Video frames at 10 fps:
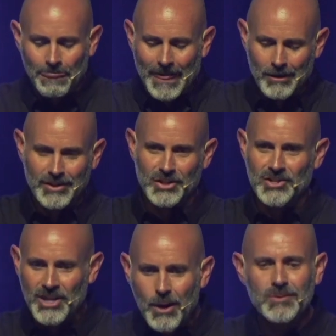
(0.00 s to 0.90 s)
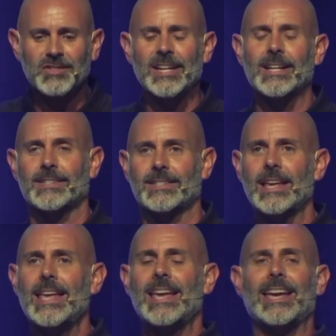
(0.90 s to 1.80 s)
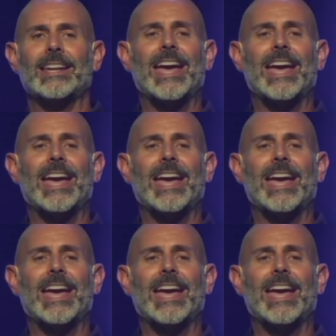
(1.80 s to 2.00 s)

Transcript: There is no sense in